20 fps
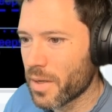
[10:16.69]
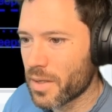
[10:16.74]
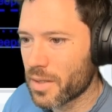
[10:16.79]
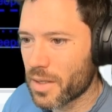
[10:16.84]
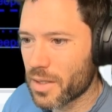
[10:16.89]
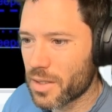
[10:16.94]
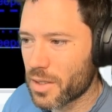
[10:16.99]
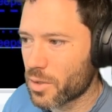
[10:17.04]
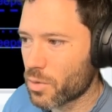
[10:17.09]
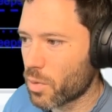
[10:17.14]

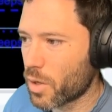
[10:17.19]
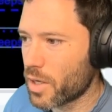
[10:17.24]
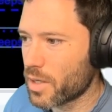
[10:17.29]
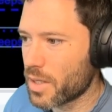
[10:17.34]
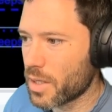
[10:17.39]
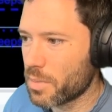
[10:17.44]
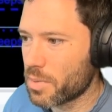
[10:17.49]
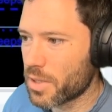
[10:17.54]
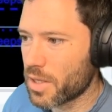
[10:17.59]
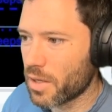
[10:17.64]
This is where
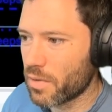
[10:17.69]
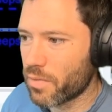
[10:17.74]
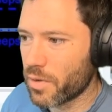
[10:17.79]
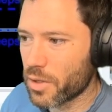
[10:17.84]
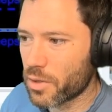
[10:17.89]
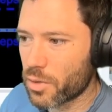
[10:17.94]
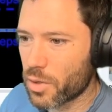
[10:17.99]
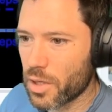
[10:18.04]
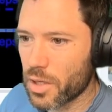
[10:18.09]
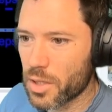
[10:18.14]
DeepSeek
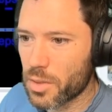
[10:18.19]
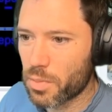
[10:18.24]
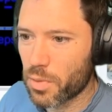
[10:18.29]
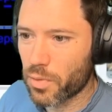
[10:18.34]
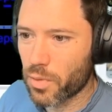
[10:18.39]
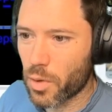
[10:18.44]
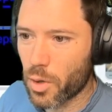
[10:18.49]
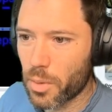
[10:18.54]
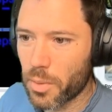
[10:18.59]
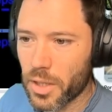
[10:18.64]
v3 is
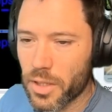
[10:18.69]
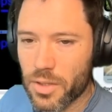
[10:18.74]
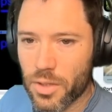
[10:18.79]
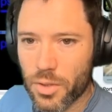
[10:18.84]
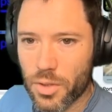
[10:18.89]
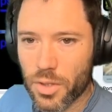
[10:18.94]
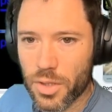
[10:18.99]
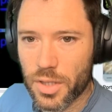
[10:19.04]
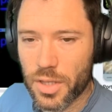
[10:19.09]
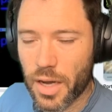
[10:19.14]
performing, so
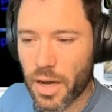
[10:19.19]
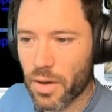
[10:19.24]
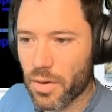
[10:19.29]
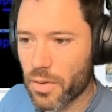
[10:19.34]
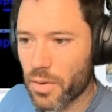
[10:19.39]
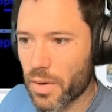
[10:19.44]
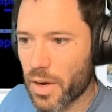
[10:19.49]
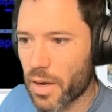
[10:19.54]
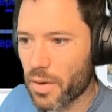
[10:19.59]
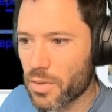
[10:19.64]
just down
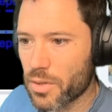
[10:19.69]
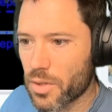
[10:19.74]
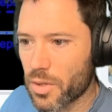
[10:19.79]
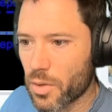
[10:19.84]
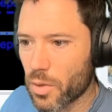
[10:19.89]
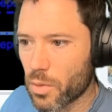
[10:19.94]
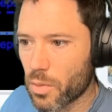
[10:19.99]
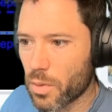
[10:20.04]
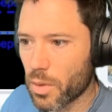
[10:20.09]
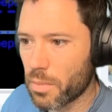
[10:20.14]
around
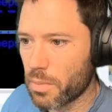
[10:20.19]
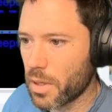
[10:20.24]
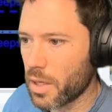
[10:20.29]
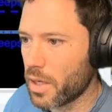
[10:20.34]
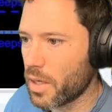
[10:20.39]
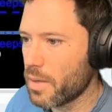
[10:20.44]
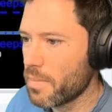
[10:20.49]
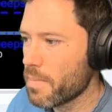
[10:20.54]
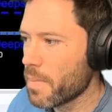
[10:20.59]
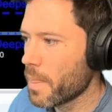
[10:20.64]
O1
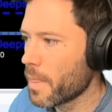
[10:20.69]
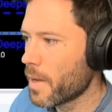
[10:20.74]
mini.